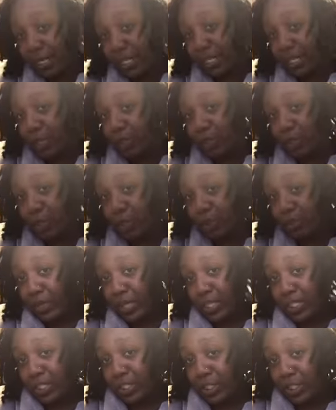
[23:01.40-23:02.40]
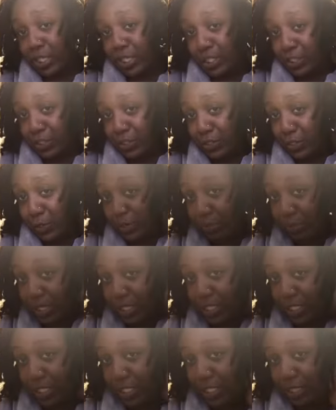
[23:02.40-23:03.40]
me give you a little bit of suggestions, a little
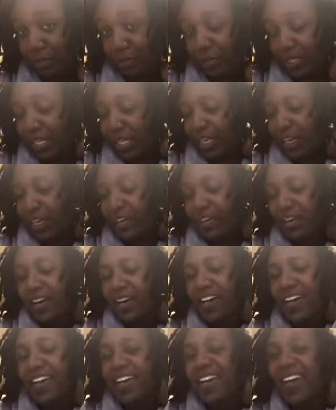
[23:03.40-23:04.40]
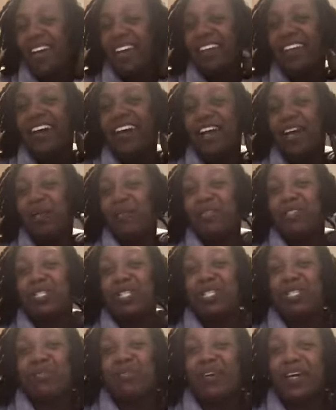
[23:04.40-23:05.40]
bit of tips. Like, it was
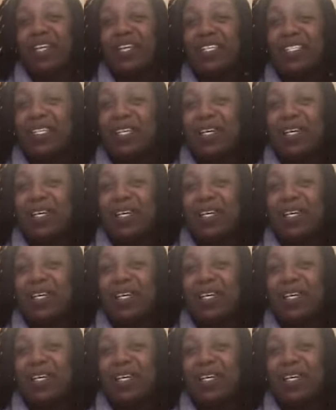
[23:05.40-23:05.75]
just funny as